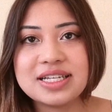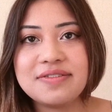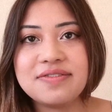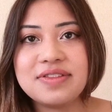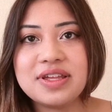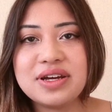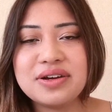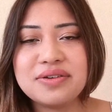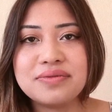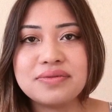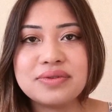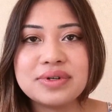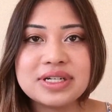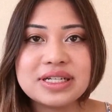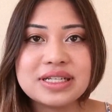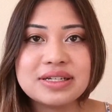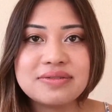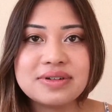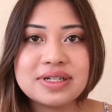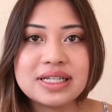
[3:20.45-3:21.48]
If they're
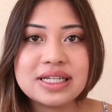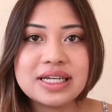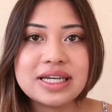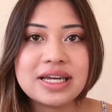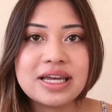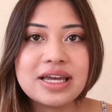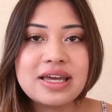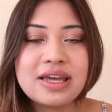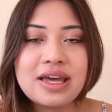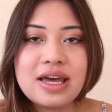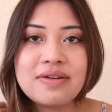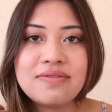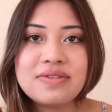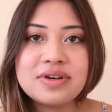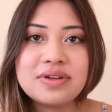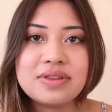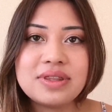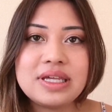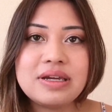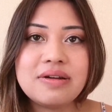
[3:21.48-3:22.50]
really
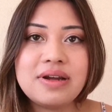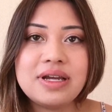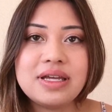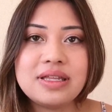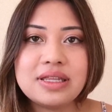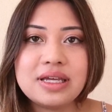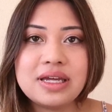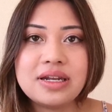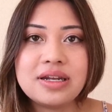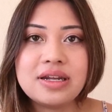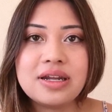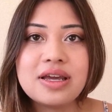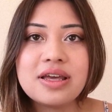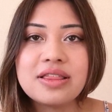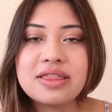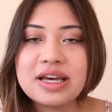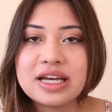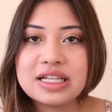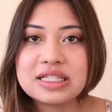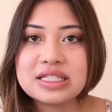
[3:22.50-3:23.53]
heavy on theory, then
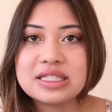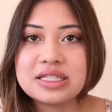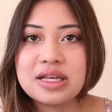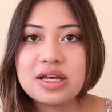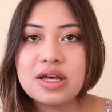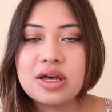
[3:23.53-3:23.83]
that's